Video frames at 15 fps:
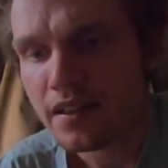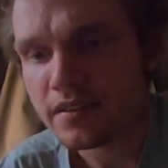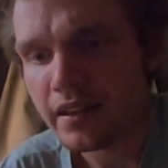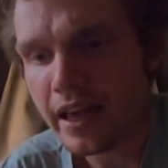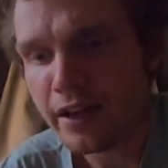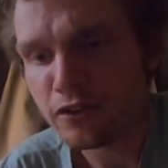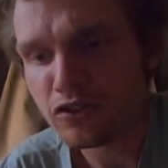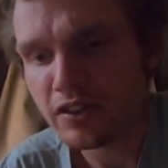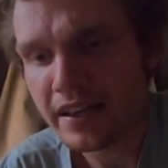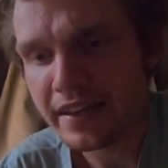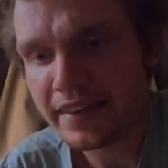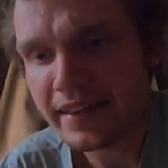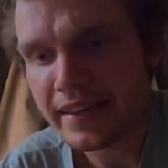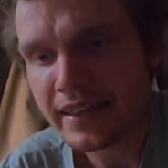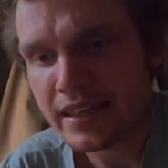So
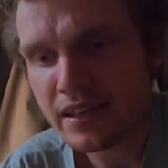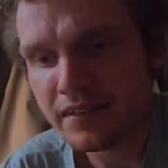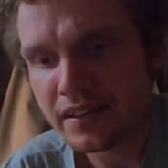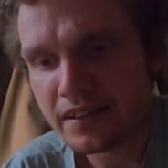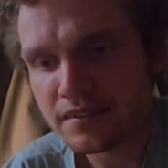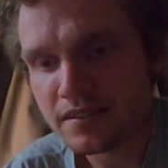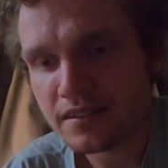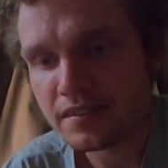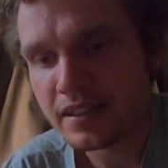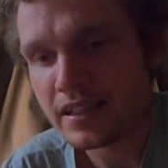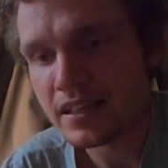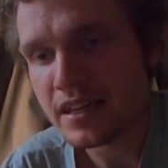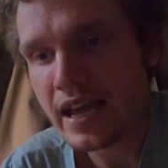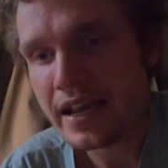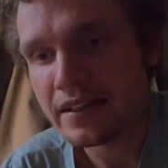Elche, they're currently
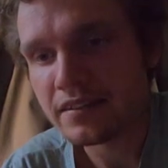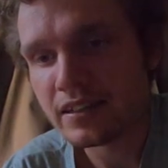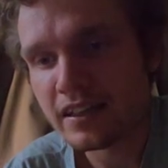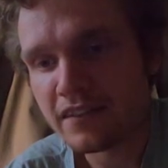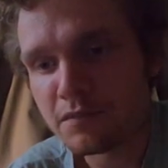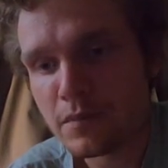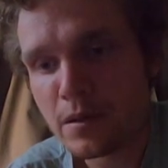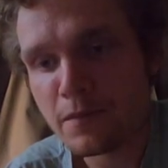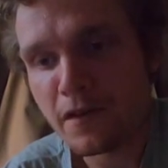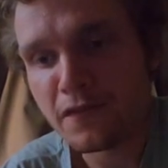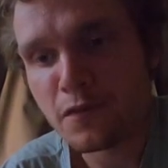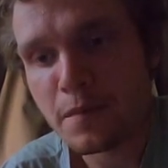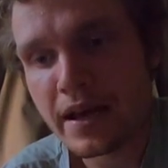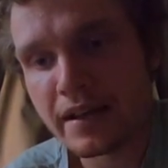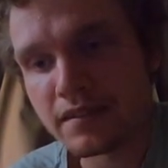sitting in 18th. Meanwhile,
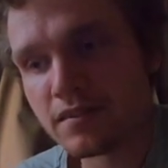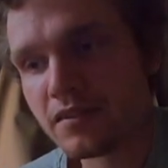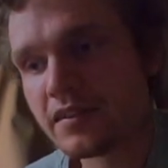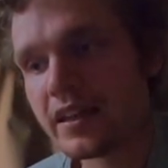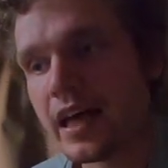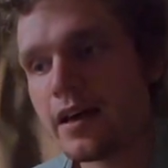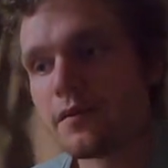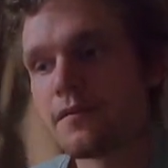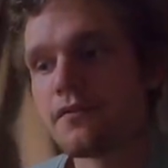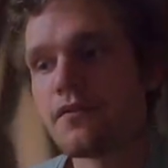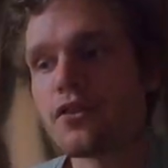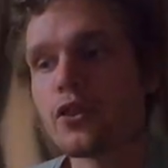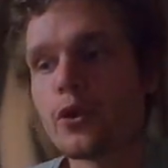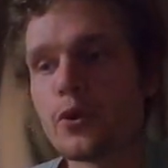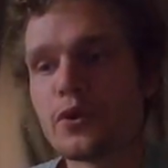for Barcelona, are in
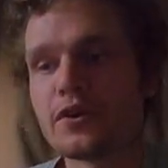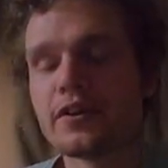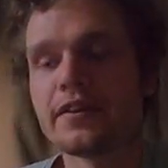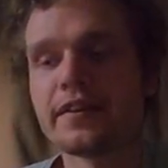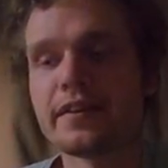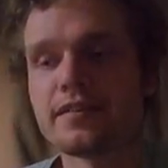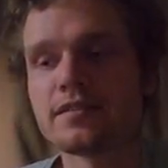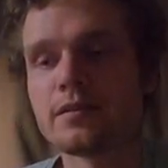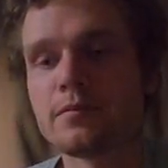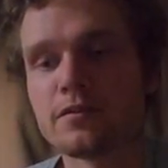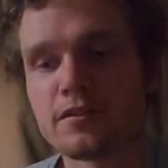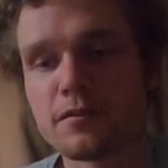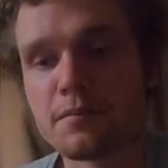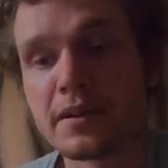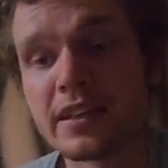3rd. They seem
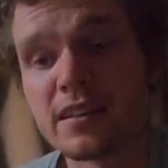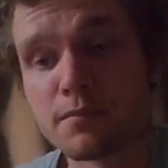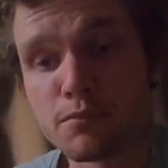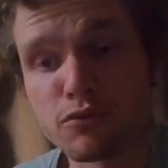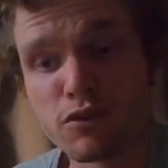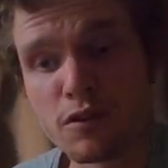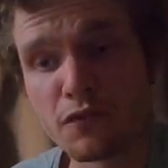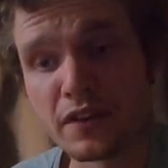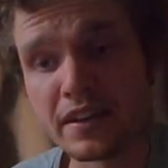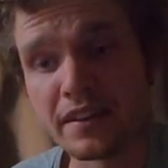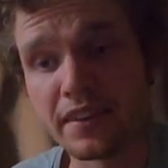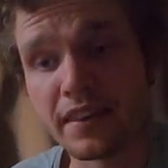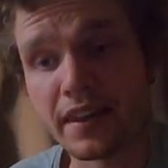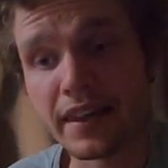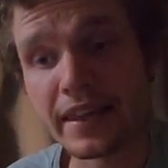to have been improving
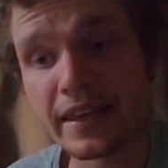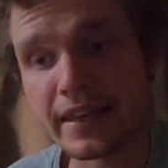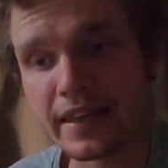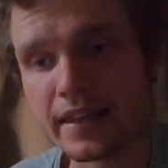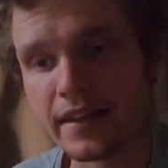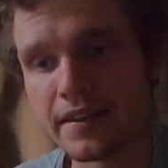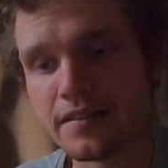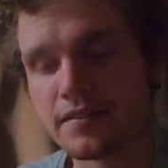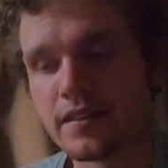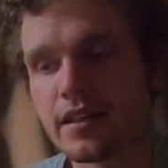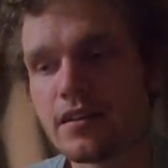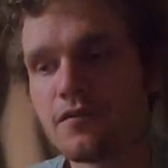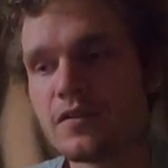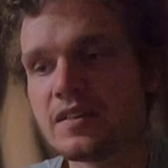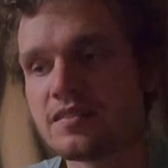in the league, at least
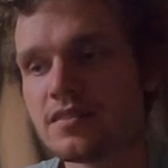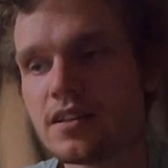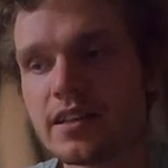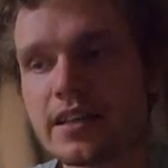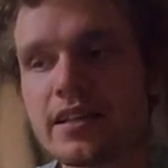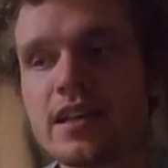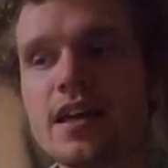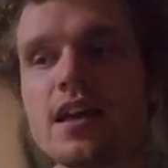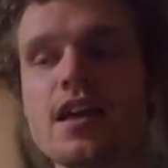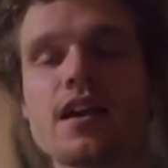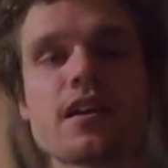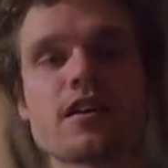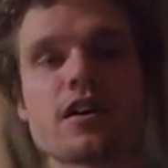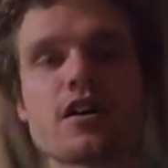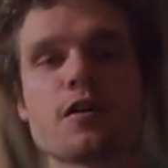there recently.
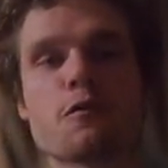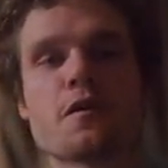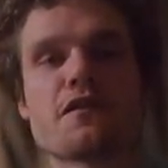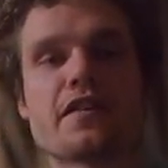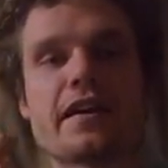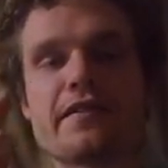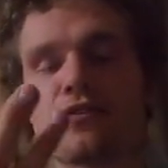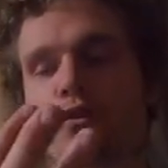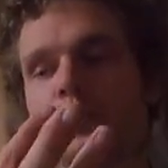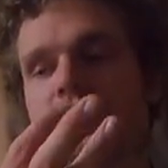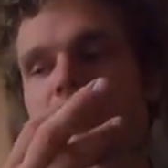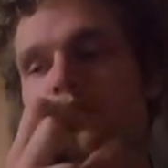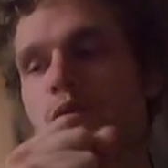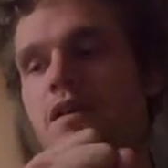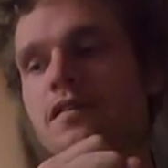Going to go with a
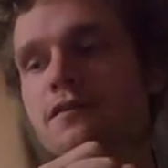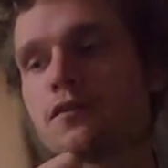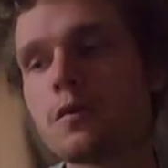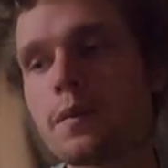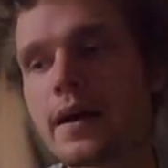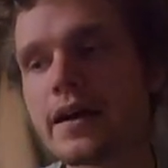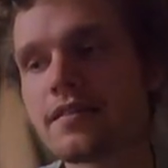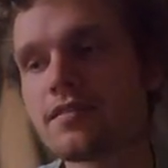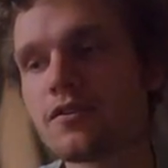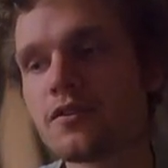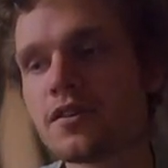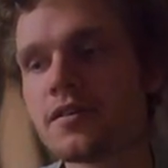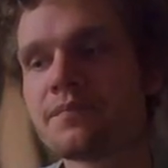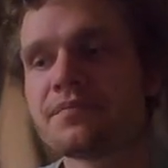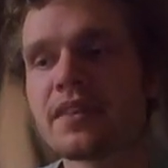3 0 win for
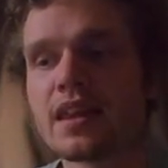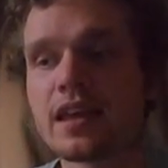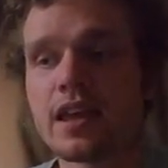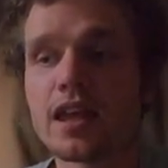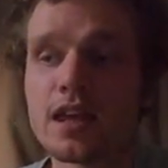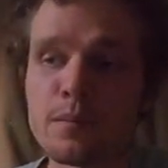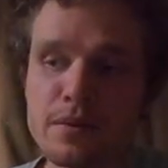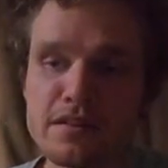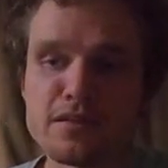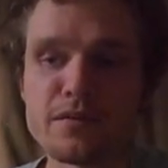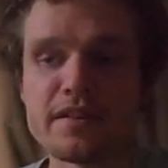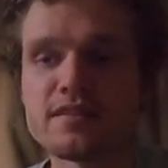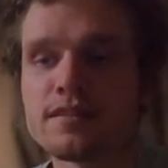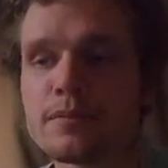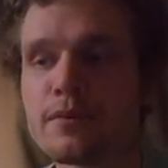Barcelona, compared to
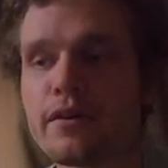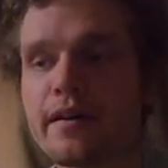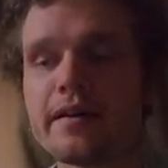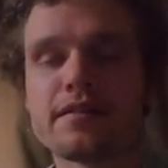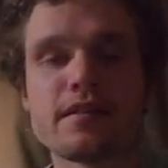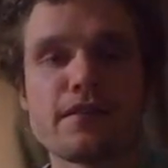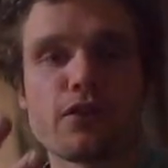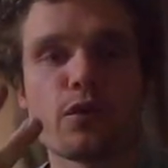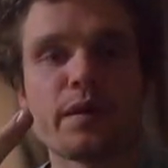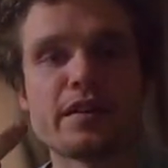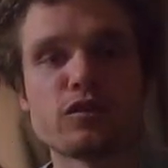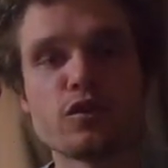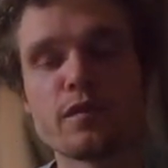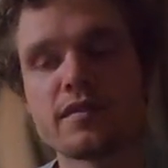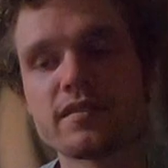a surprise
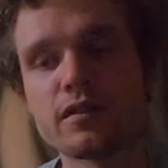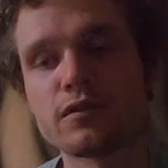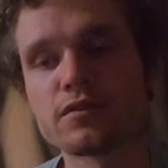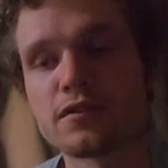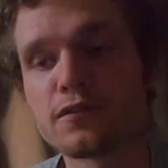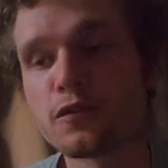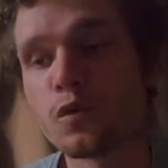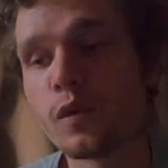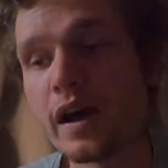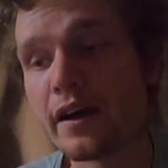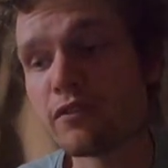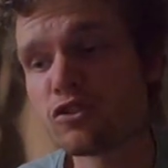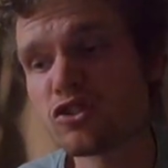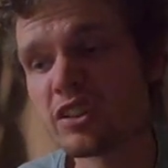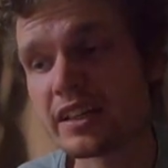3 2 result for
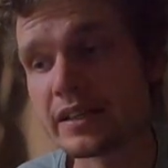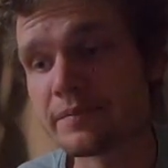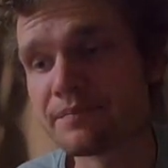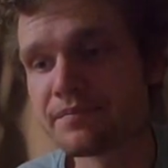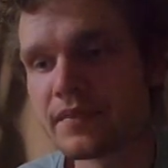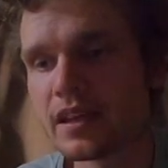Elche.